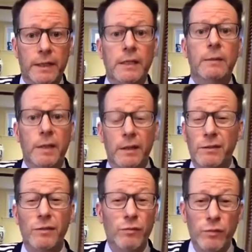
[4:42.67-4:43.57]
emailing me
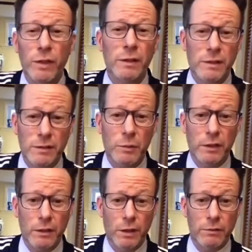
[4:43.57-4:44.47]
really sweet
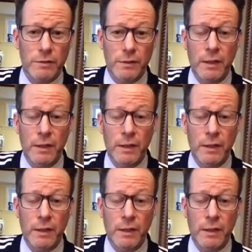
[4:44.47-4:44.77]
notes.